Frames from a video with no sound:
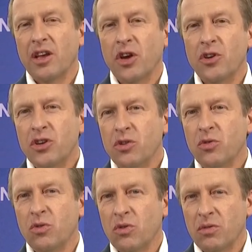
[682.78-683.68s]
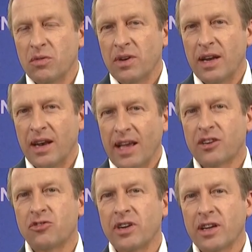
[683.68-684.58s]
a new
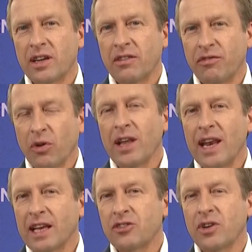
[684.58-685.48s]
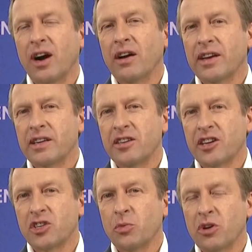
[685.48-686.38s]
electric, fully electric
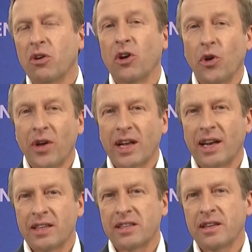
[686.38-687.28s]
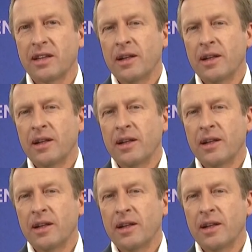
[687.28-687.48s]
architecture we call Neue Klasse.